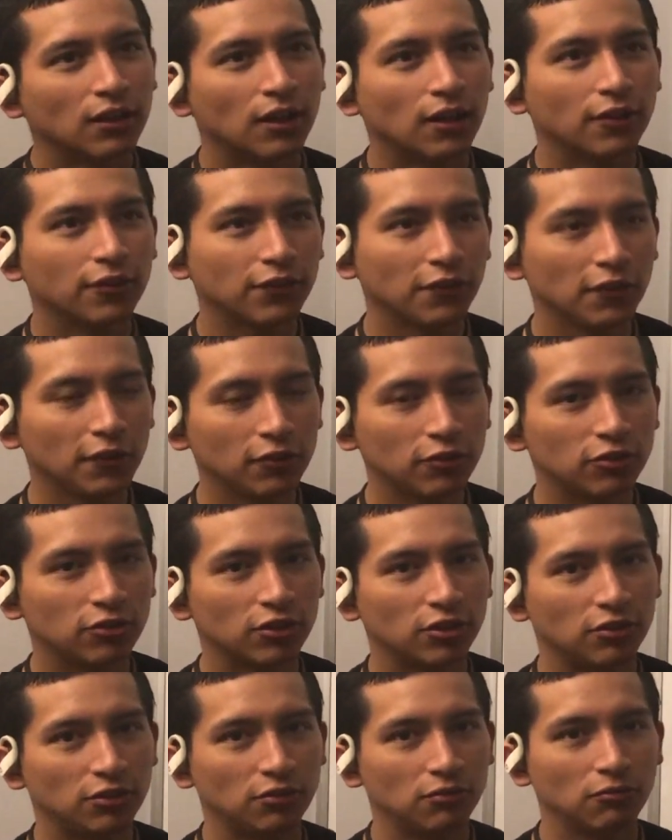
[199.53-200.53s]
a
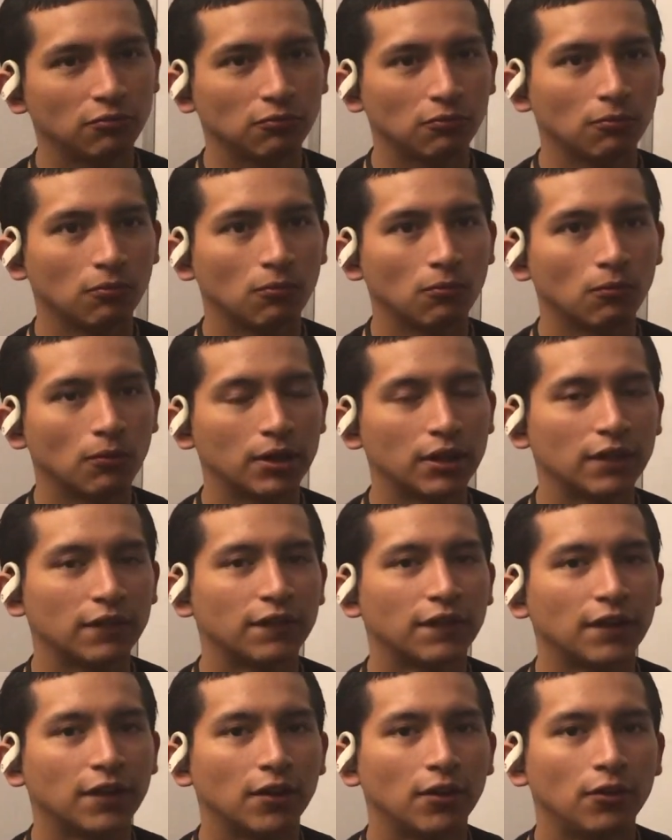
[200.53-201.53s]
solution would
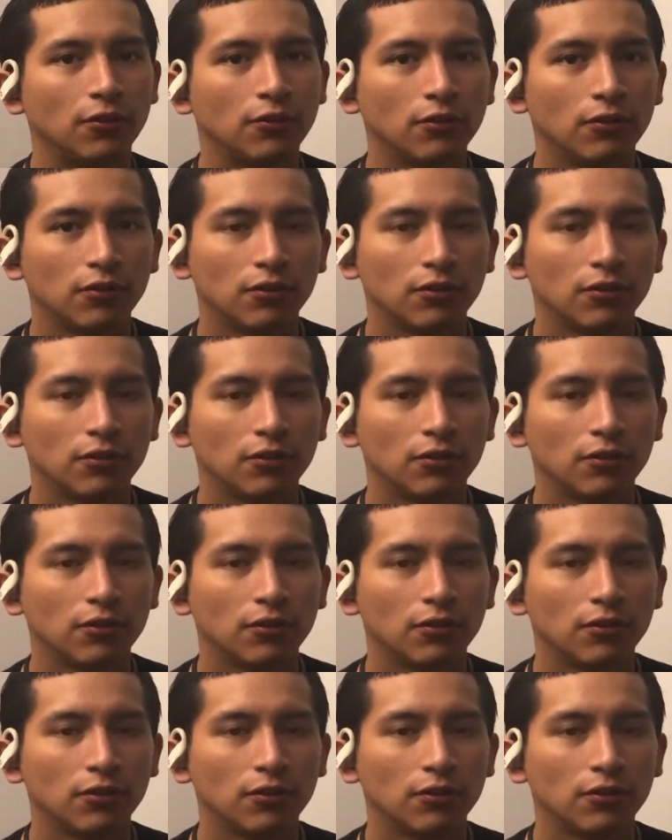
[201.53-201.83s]
entail,